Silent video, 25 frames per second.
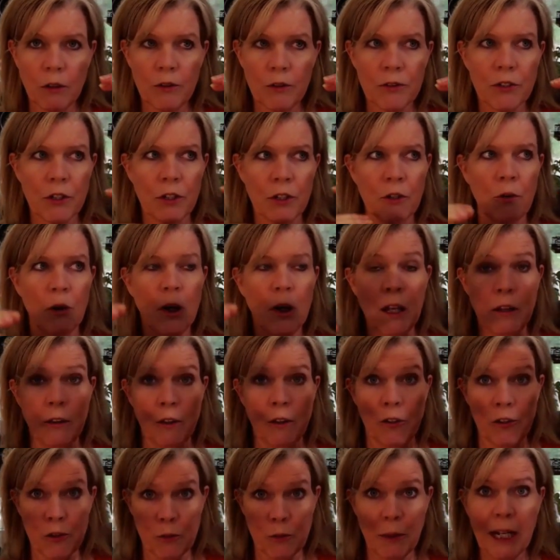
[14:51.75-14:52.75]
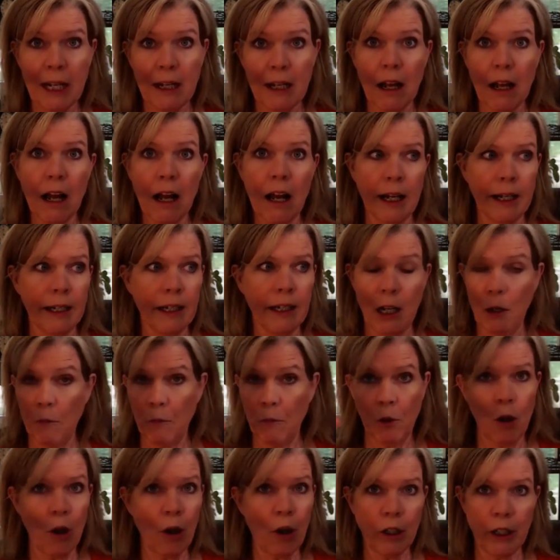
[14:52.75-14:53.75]
So there's mankind, and
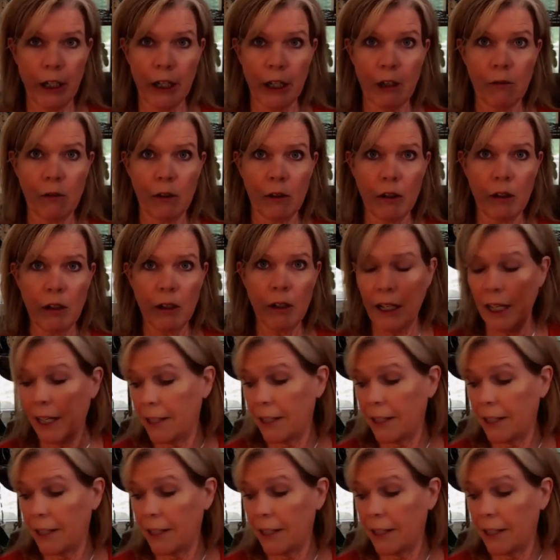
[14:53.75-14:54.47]
we're all equal.